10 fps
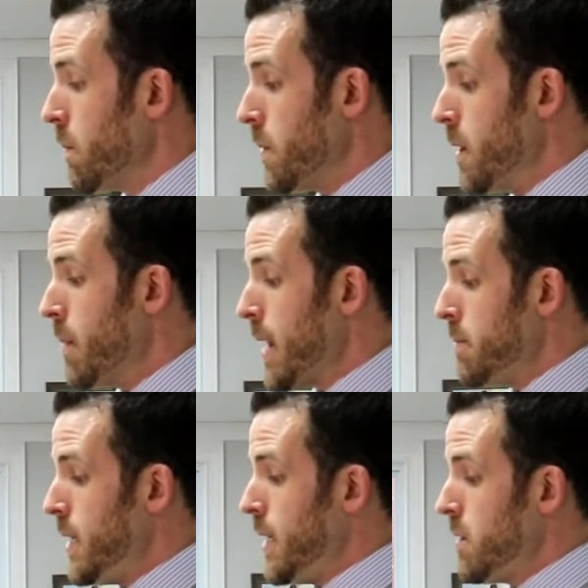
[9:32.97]
there might
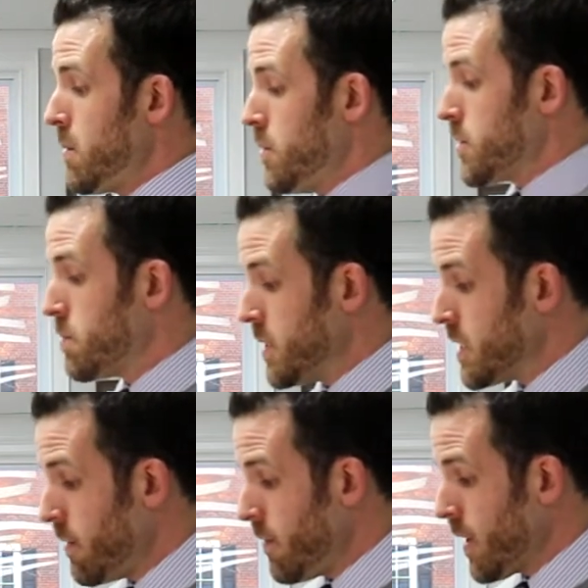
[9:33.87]
be
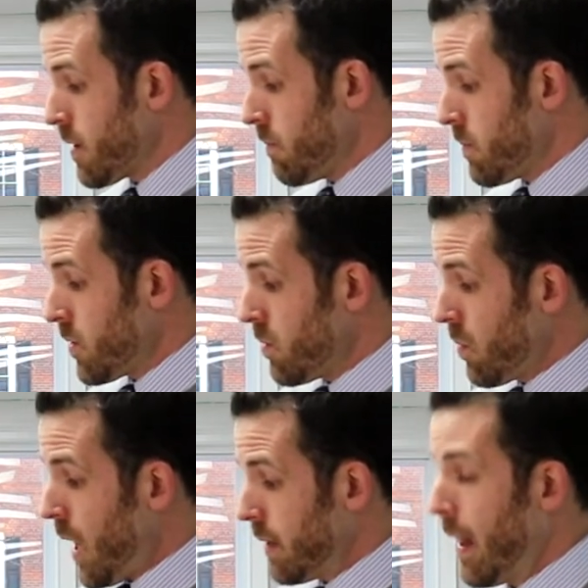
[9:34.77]
specific
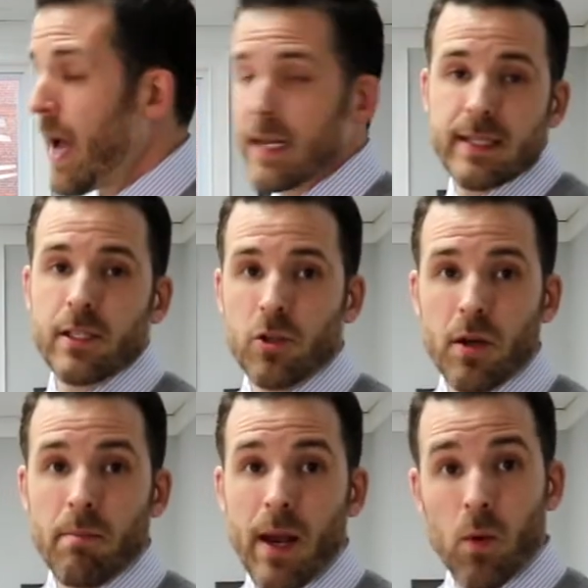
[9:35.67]
alliances you
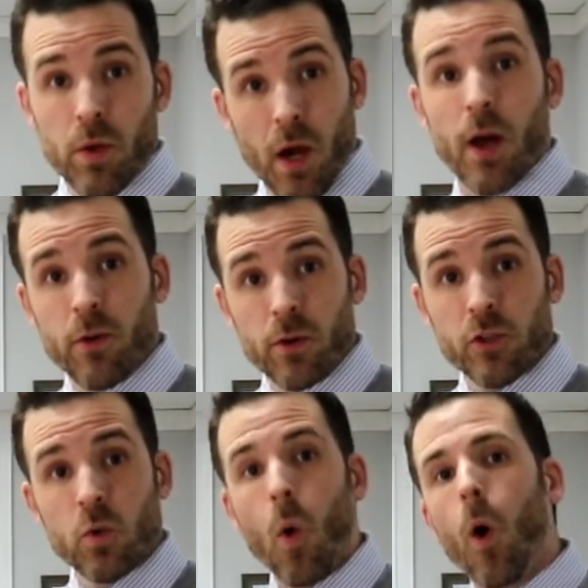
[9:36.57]
can make with
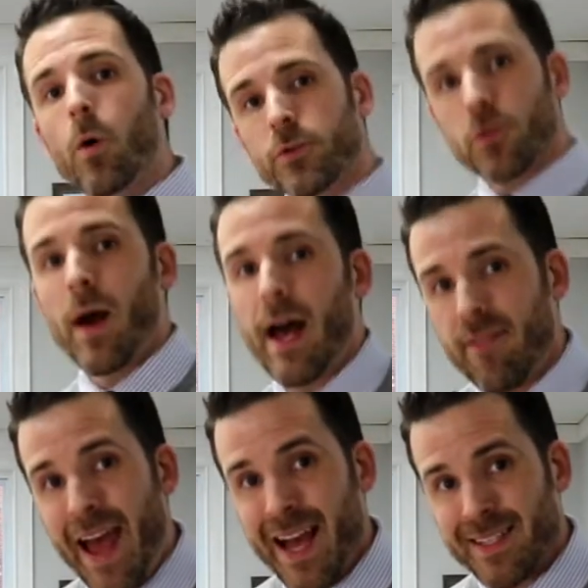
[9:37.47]
others who also have
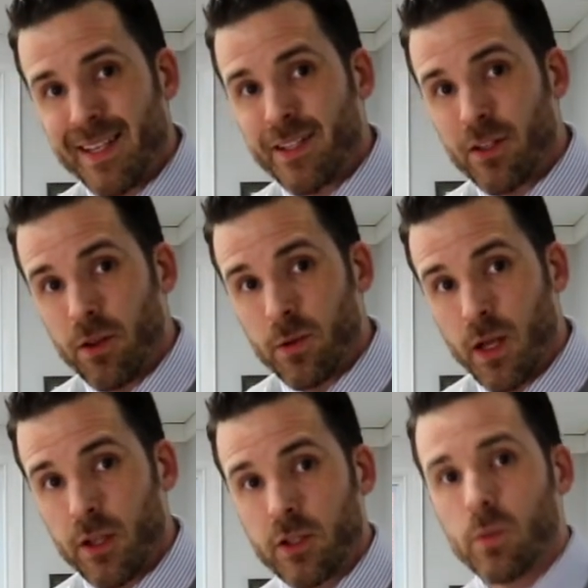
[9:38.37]
access to those
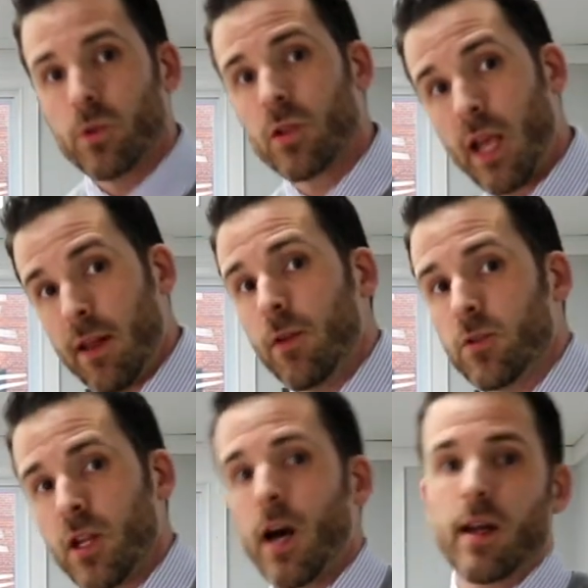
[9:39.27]
customers and
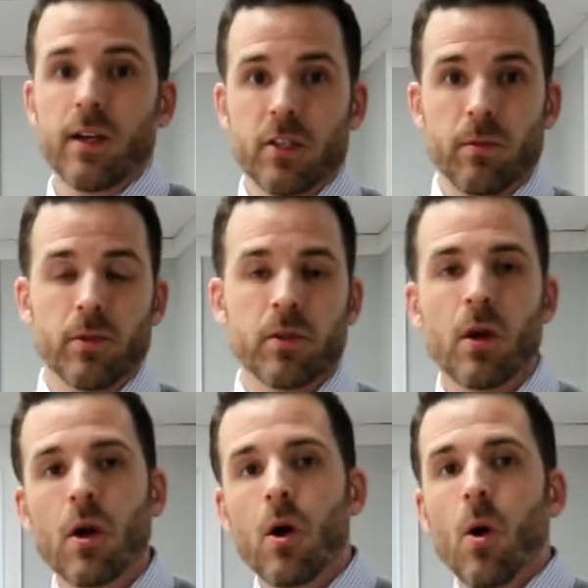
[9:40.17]
those non-customers.
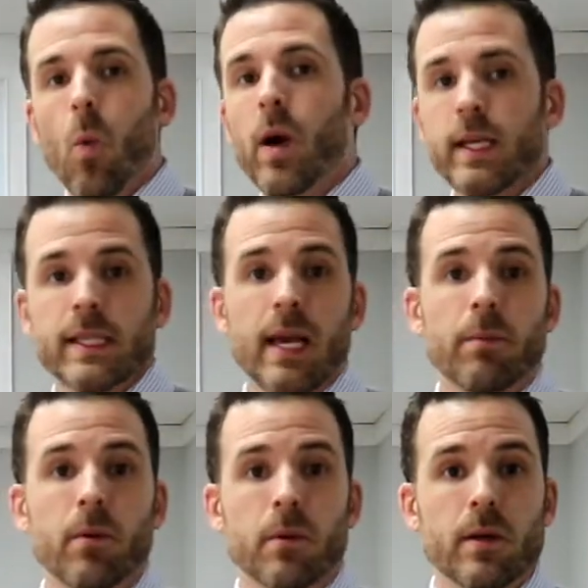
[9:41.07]
One
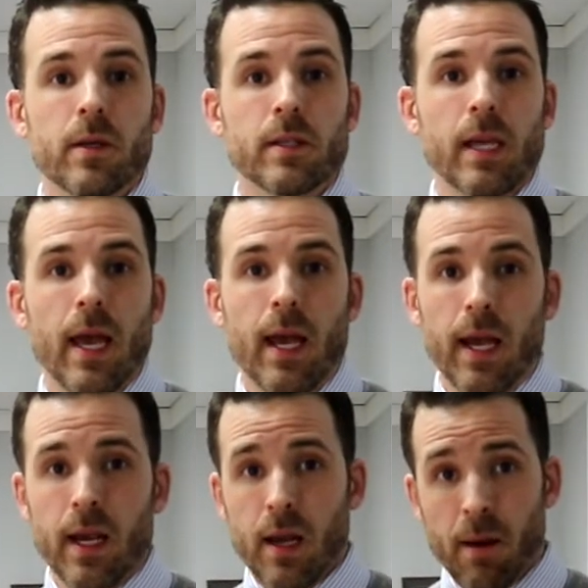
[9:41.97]
example is
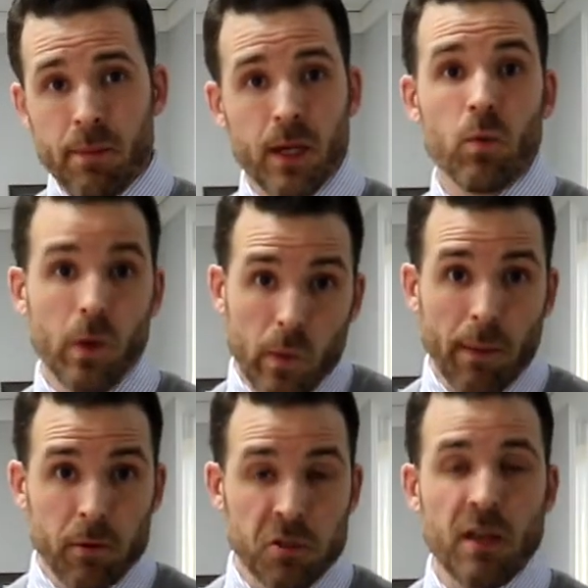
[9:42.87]
a company we
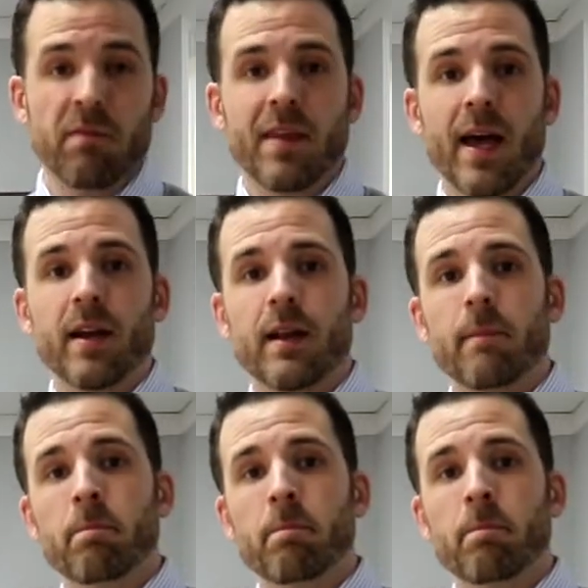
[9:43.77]
represent that